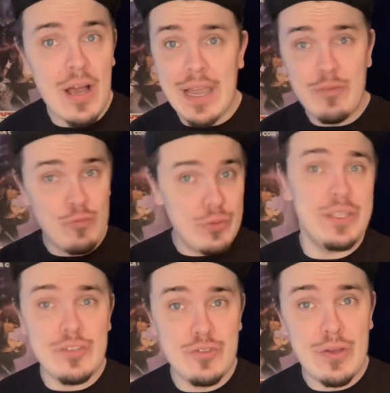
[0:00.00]
I
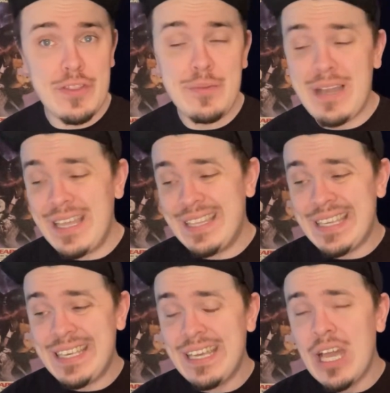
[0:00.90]
really enjoy them. I
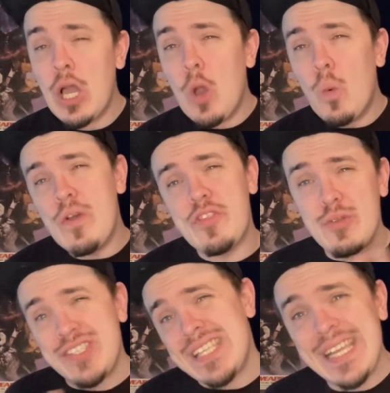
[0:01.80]
like what they're
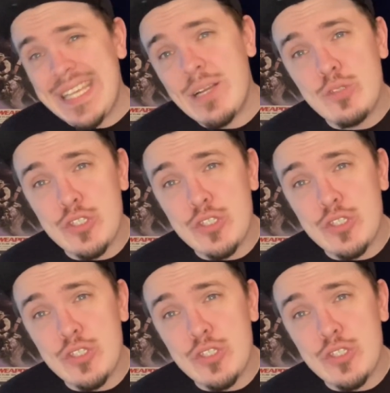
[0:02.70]
setting out to